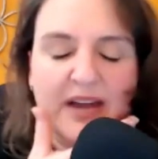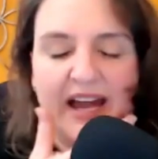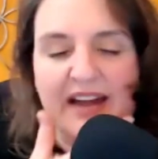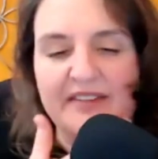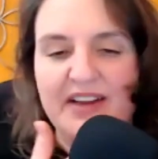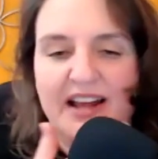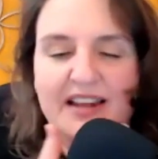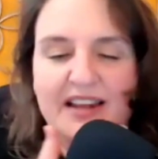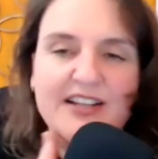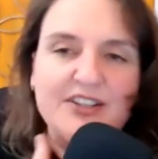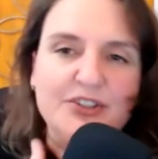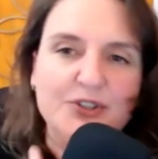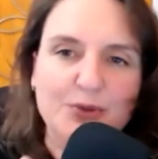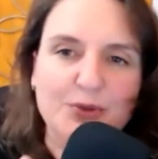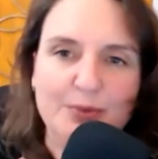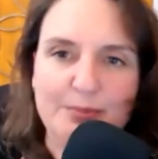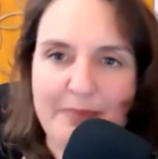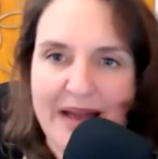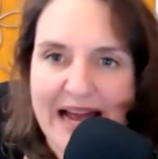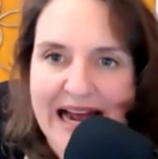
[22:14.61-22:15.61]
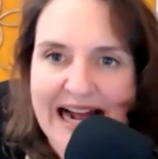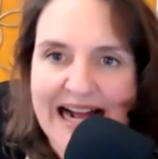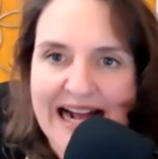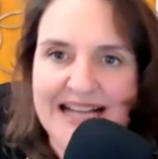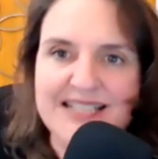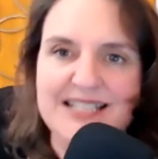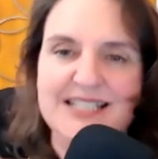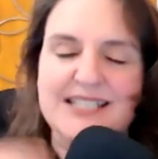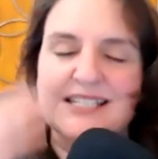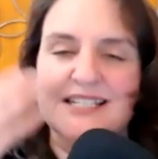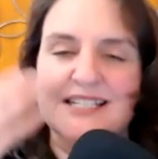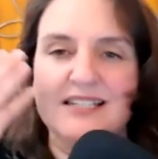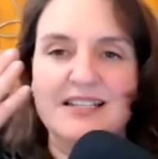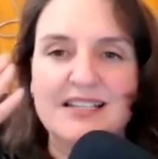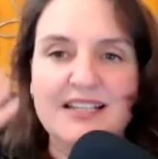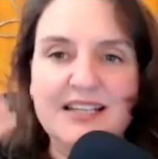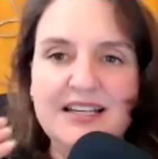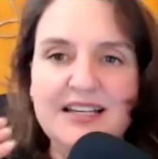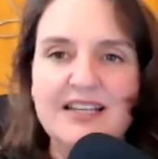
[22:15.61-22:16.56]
I've got like little masks and,